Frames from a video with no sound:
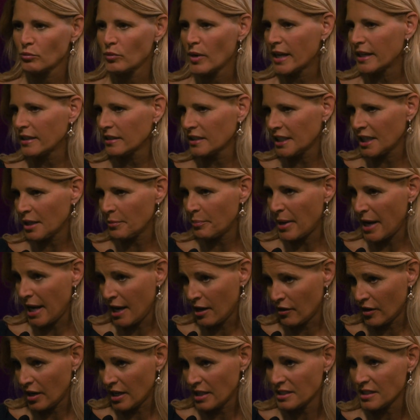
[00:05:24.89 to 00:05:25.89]
readily
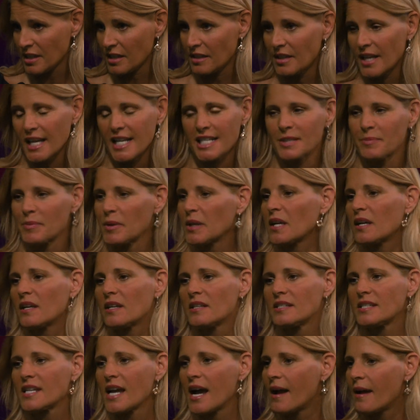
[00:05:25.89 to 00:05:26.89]
apparent, and that's
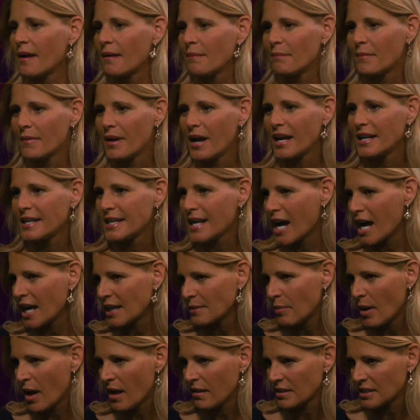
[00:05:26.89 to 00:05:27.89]
because I'm a
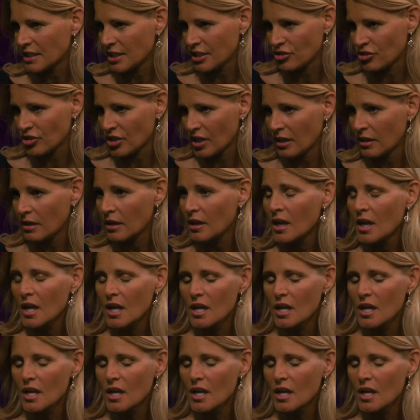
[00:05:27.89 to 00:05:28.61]
non politician.